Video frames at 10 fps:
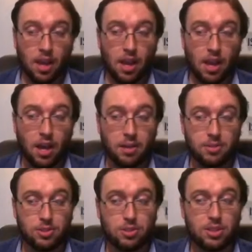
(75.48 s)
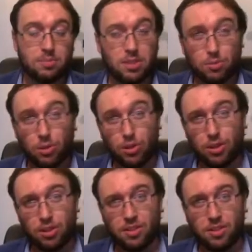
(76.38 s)
To do this means we'll look
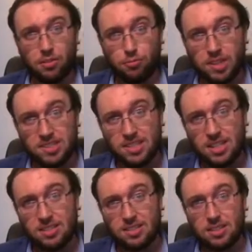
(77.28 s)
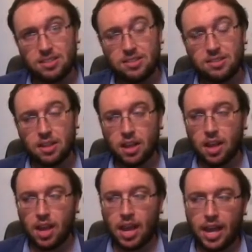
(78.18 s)
at the recent incidents
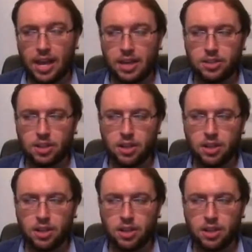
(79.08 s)
and